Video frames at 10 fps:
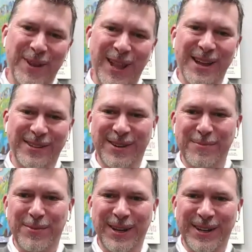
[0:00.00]
Eliza a
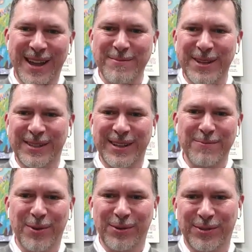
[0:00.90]
bit. I'm in
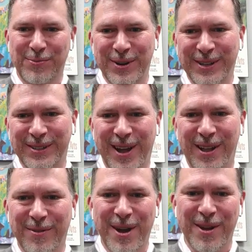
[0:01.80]
Steamboat Springs,
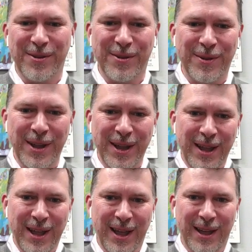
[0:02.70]
Colorado,
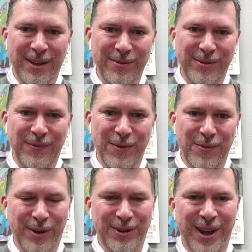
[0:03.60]
doing a few
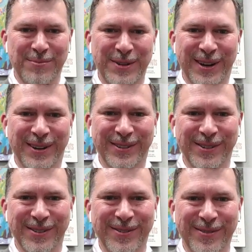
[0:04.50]
workshops here.
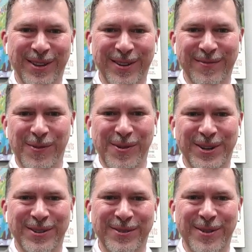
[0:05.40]
So we're looking
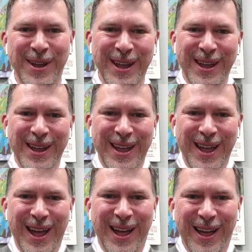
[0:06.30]
forward to
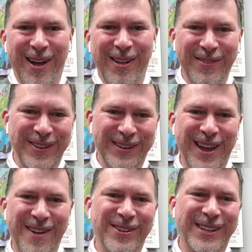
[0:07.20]
all of these
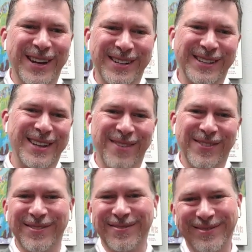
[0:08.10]
conversations, David.